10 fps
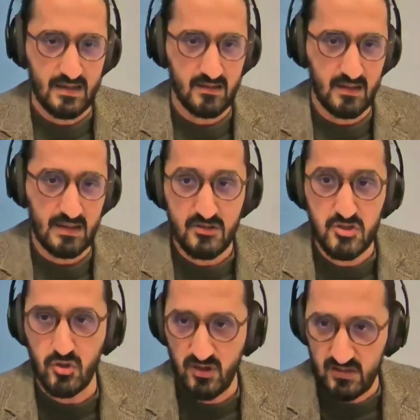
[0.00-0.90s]
in
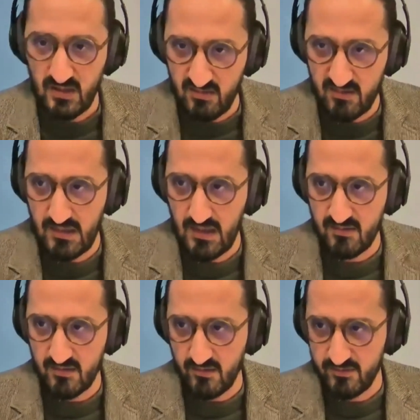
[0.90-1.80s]
ensuring the
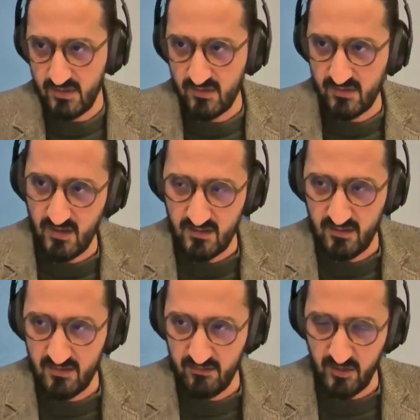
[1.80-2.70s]
resilience of
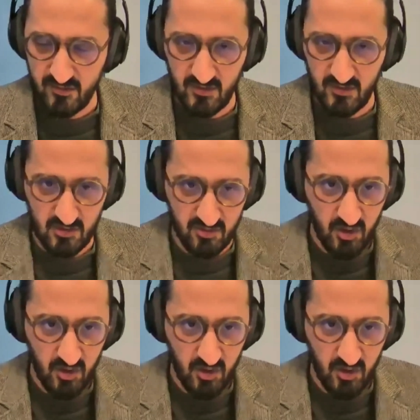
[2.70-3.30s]
this infrastructure.